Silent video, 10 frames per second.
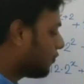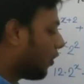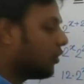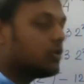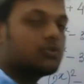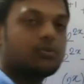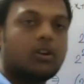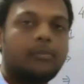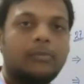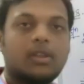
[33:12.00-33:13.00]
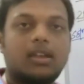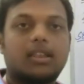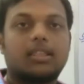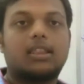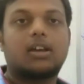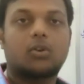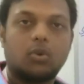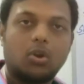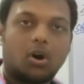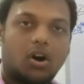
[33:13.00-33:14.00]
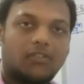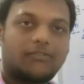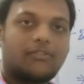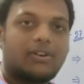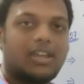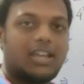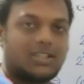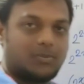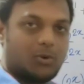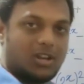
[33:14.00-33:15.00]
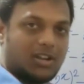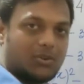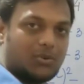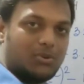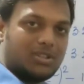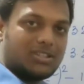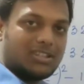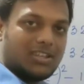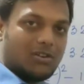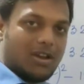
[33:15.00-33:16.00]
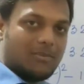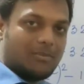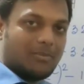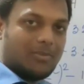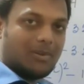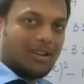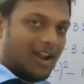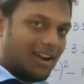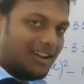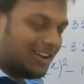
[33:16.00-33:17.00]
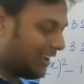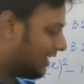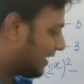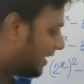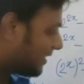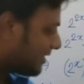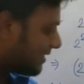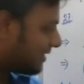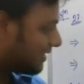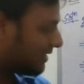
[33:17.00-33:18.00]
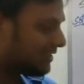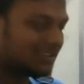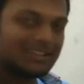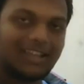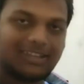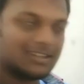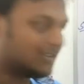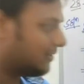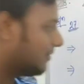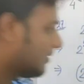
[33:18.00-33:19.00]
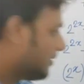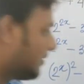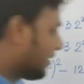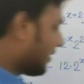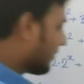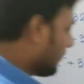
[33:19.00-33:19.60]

follows from the rule of exponent, which you have learned in class 9. Okay,